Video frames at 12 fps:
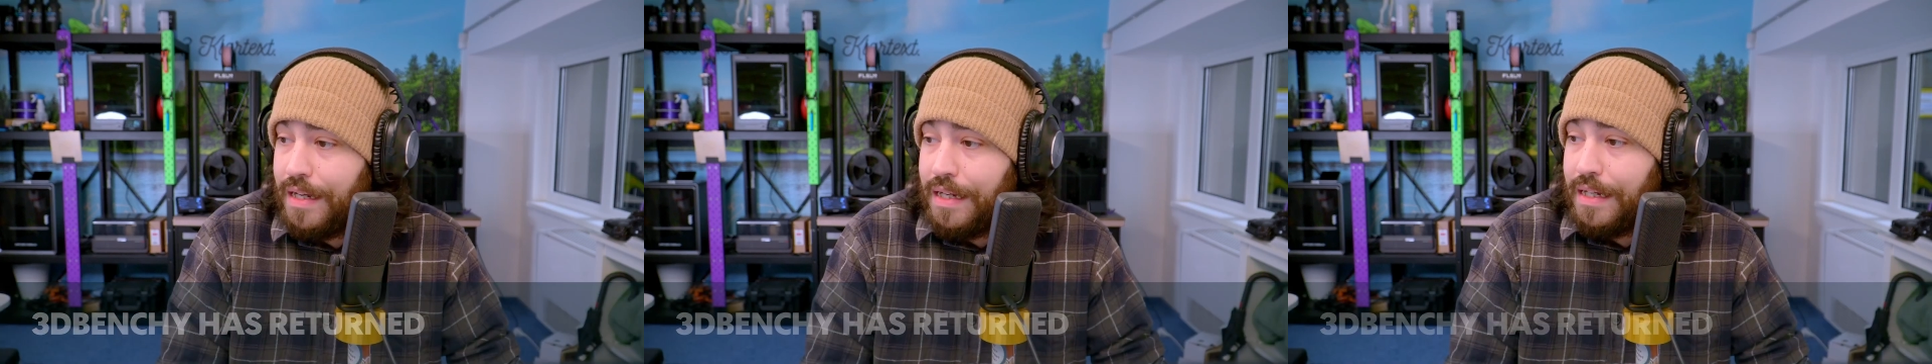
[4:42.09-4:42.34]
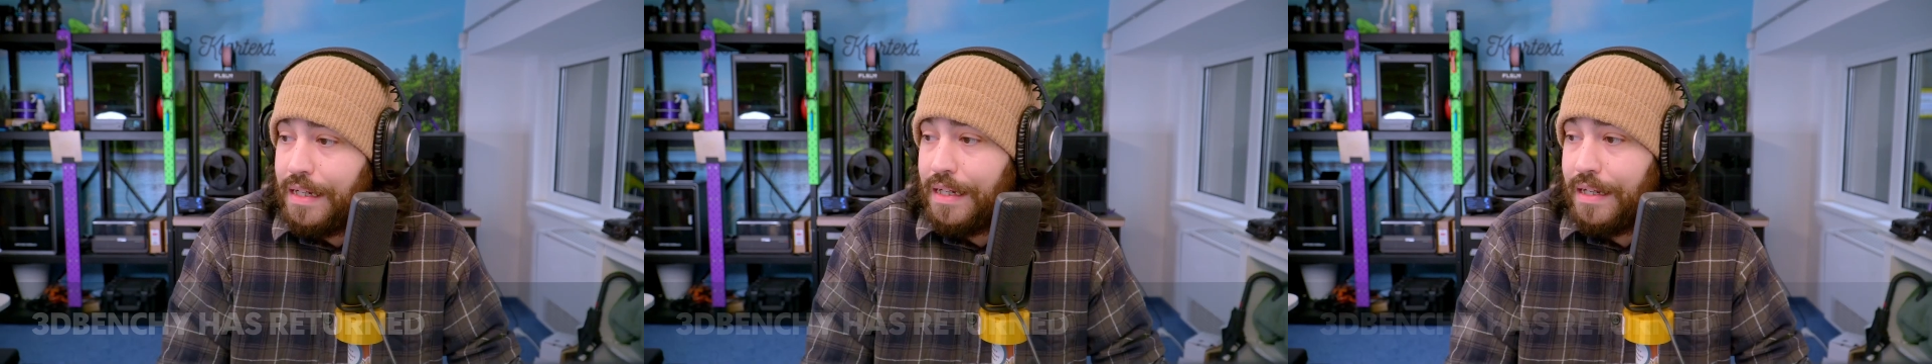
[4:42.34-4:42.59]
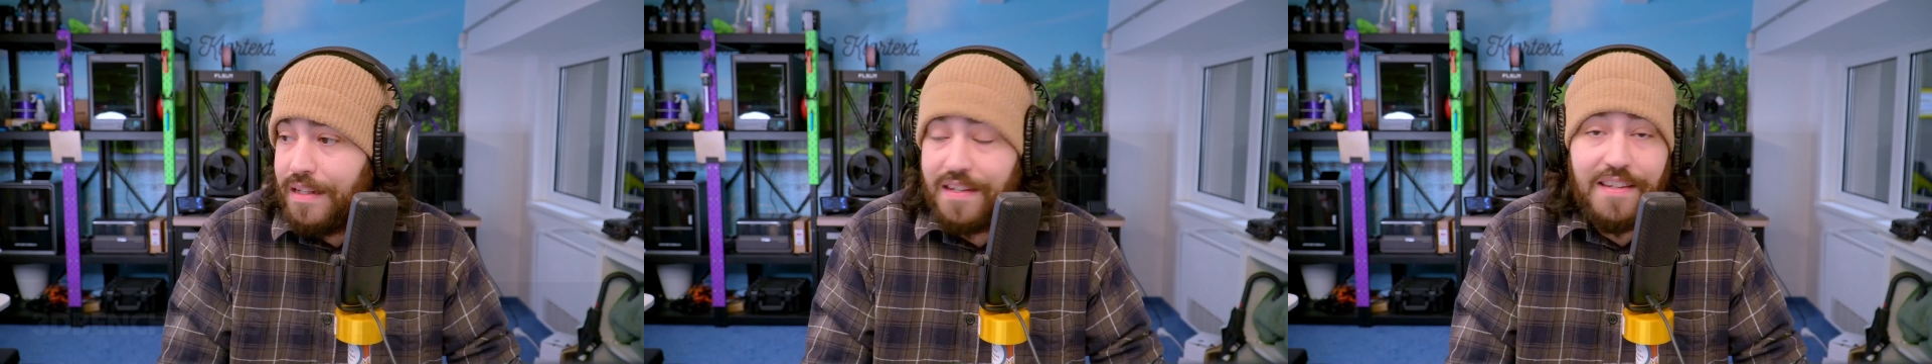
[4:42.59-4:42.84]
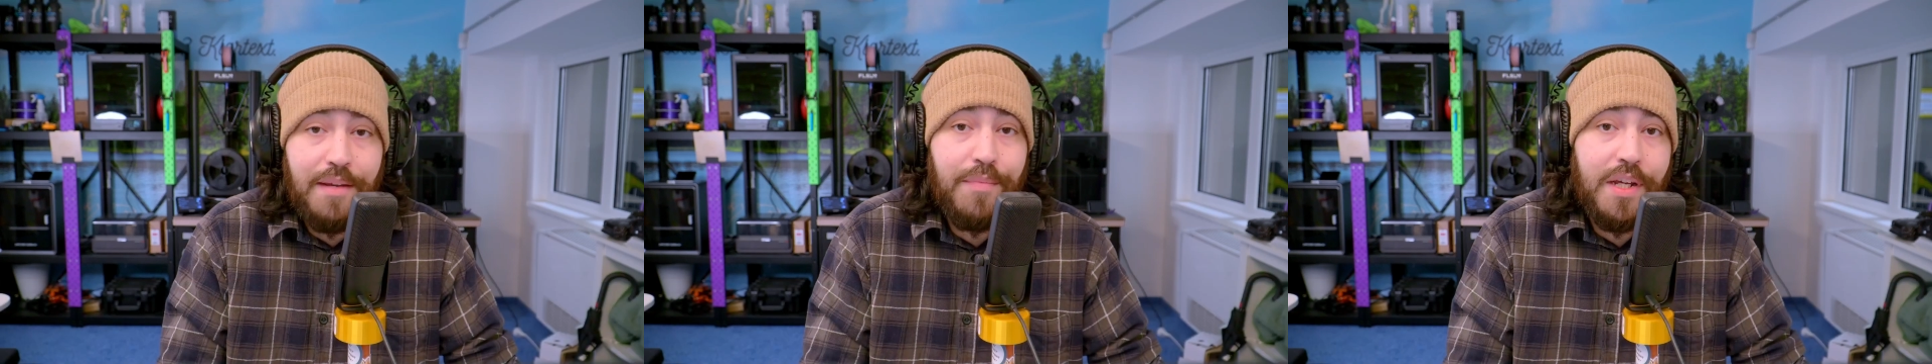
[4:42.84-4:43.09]
uh, as it
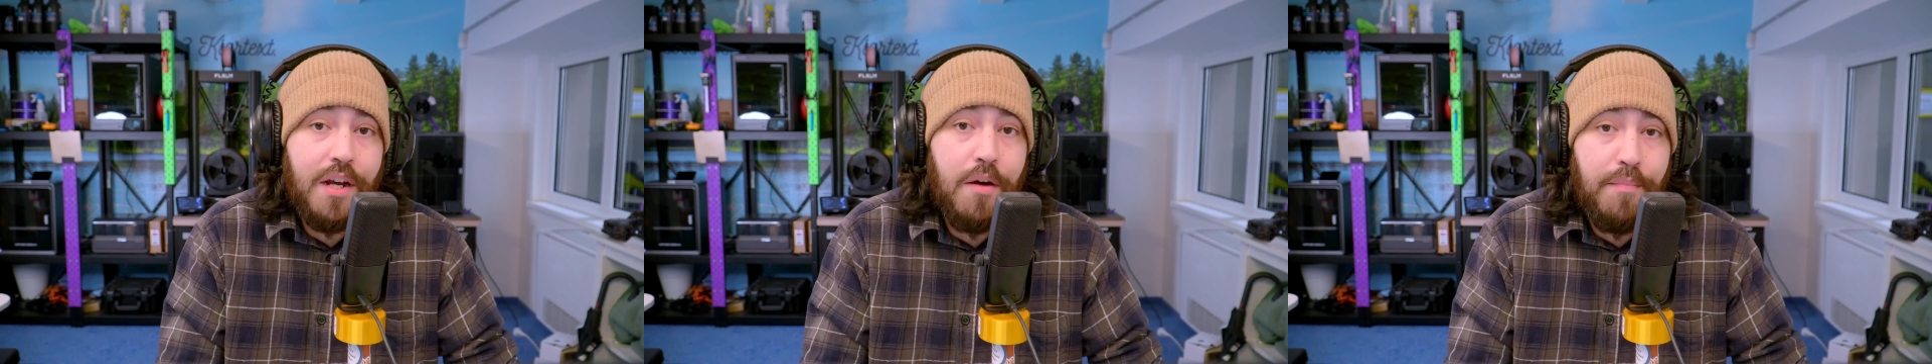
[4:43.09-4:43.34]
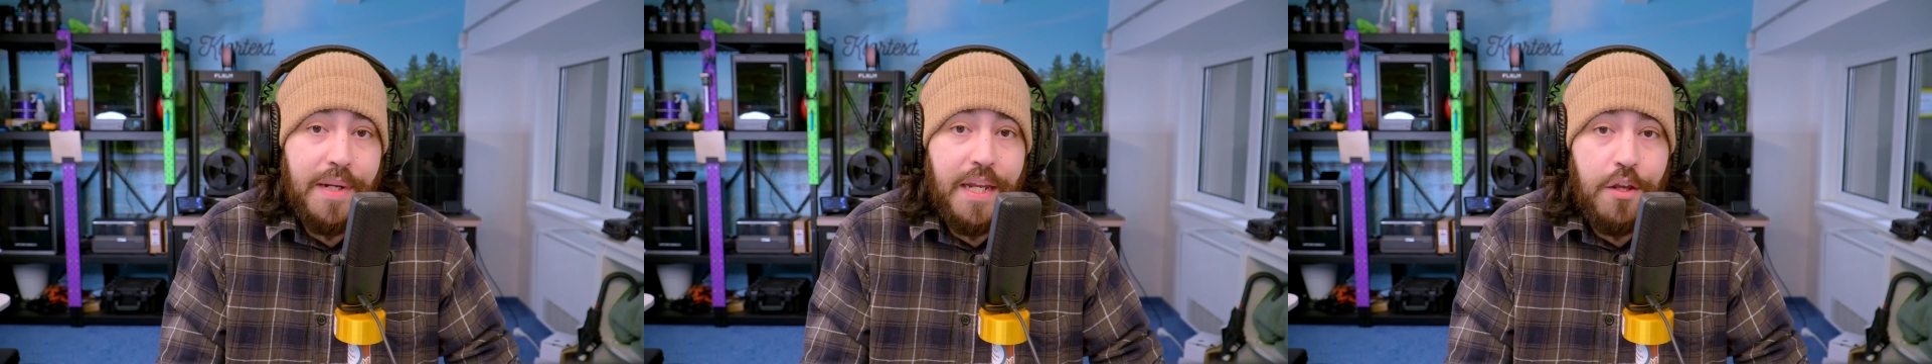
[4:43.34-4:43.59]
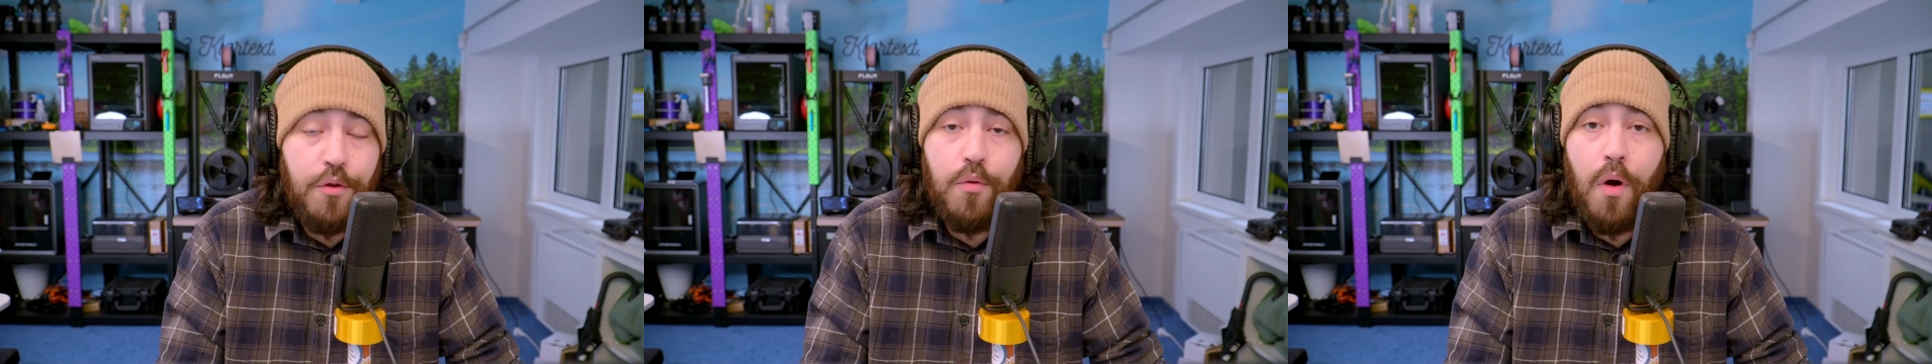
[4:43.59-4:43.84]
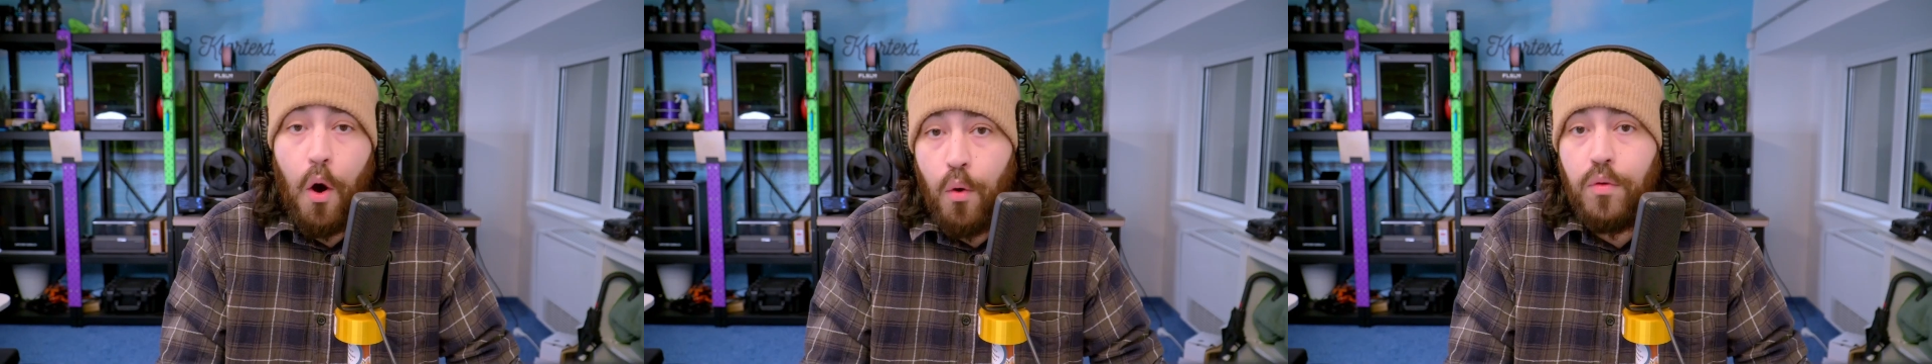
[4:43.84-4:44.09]
seems the company who
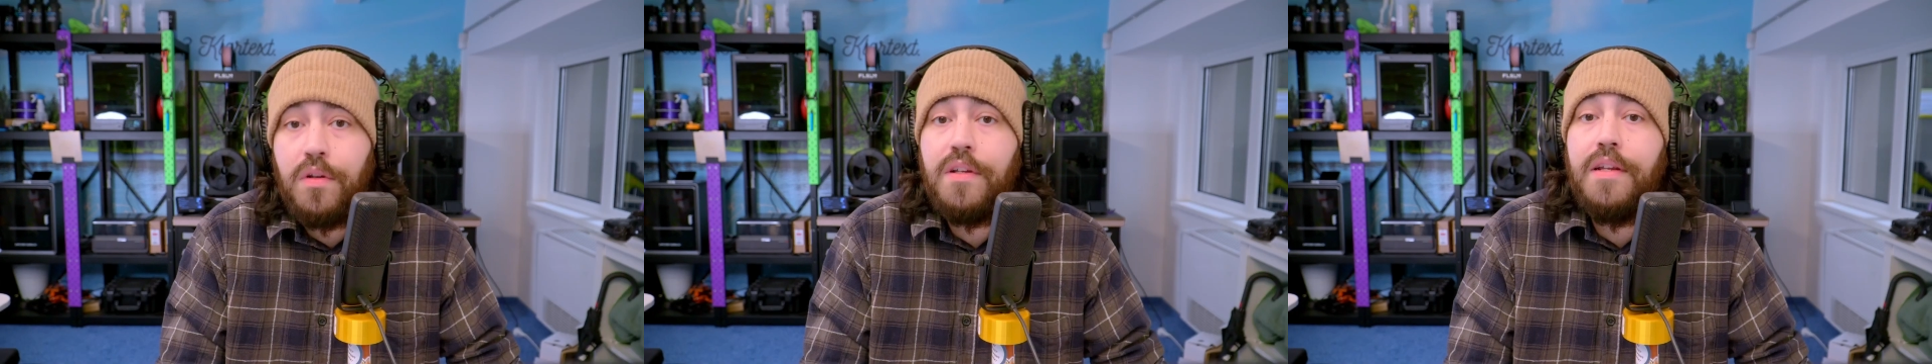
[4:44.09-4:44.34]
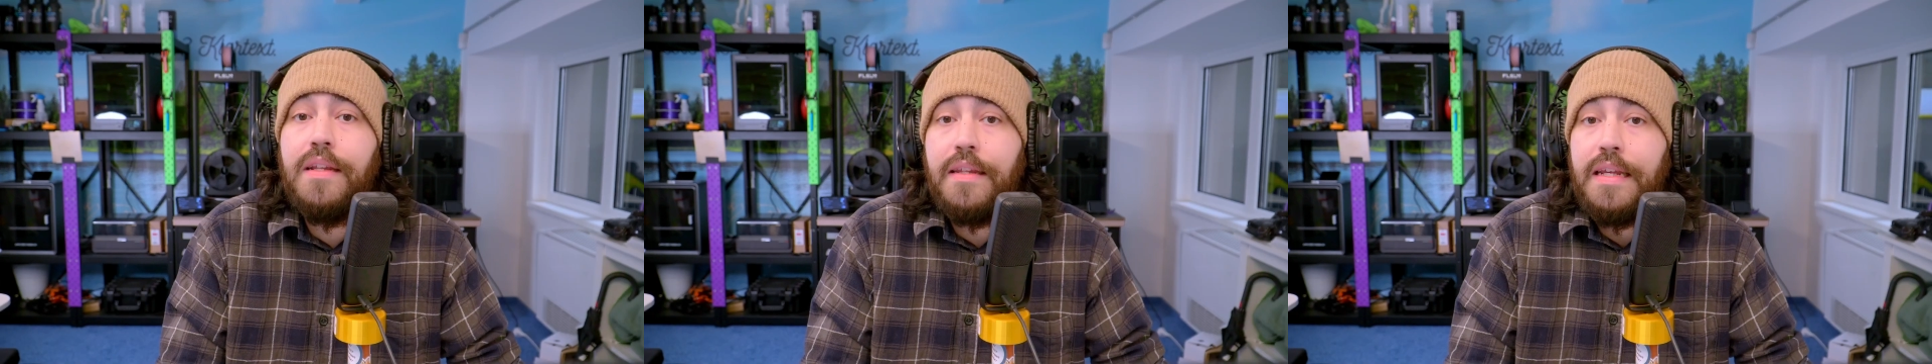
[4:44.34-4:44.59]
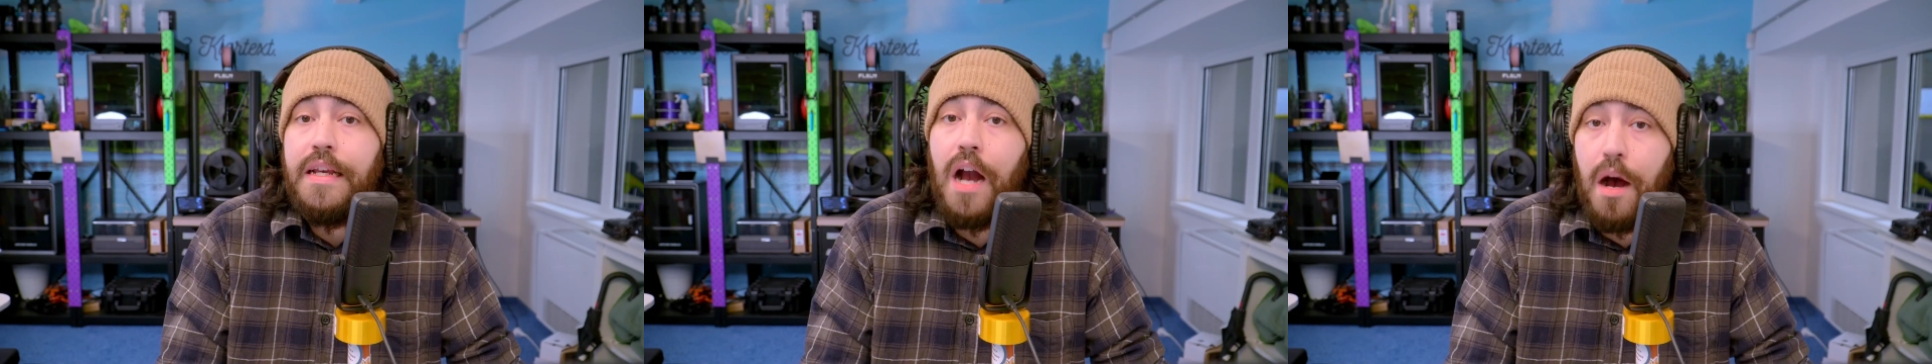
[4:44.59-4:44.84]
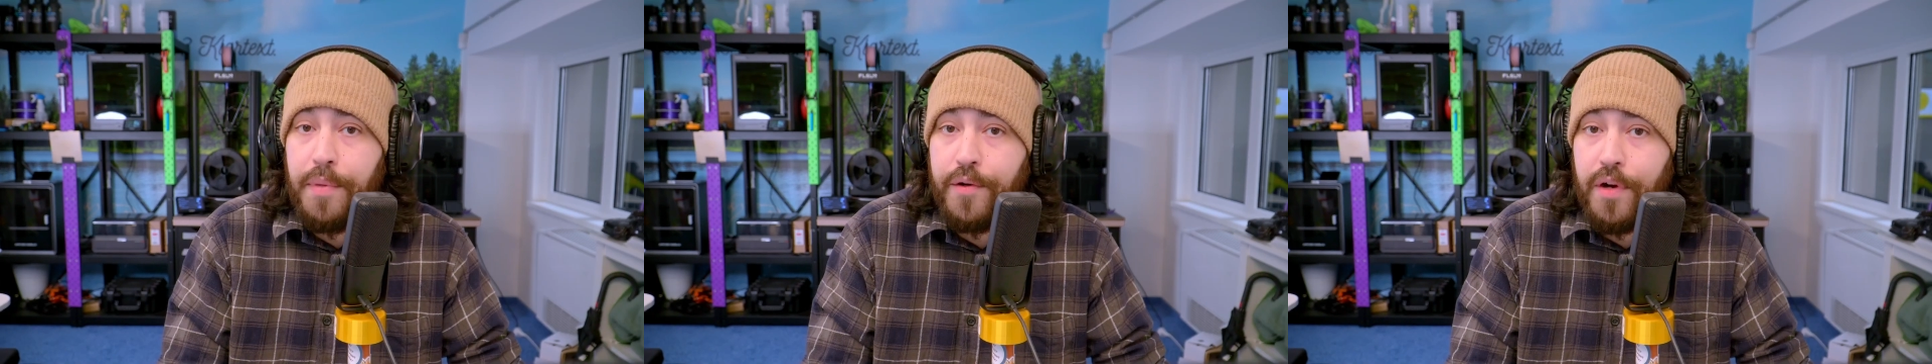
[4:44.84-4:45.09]
owned the
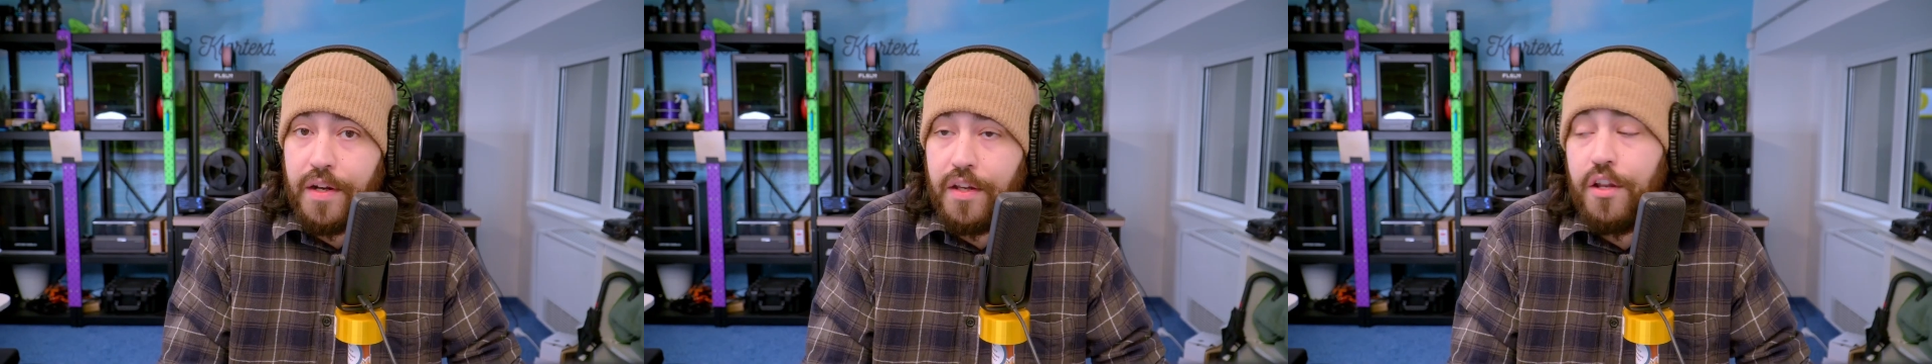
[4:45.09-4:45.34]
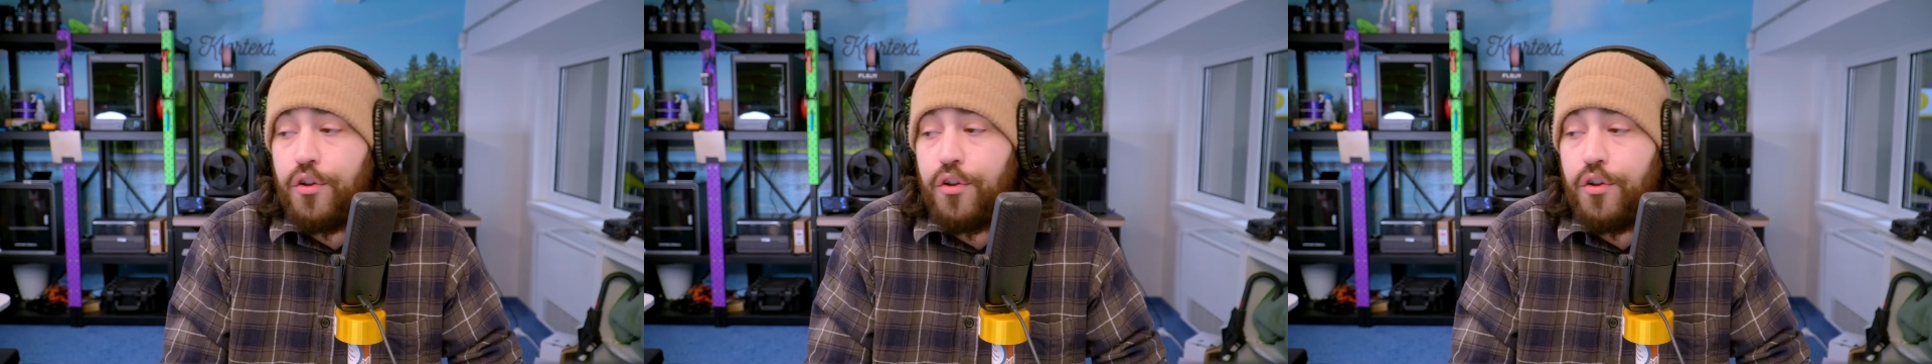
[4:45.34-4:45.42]
copyright